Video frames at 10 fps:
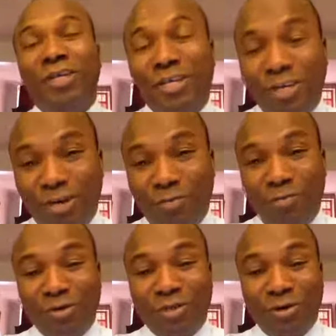You
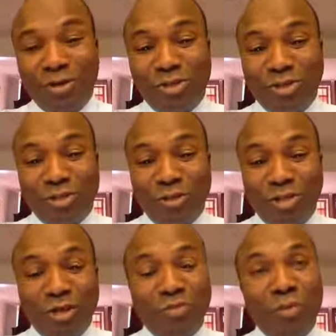know, to go to
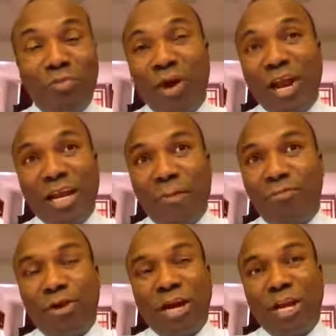just be praying
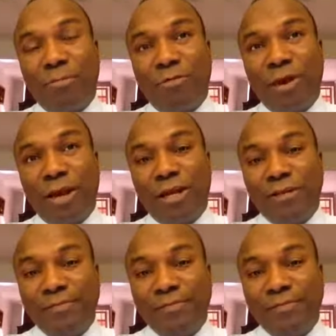and praying and praying.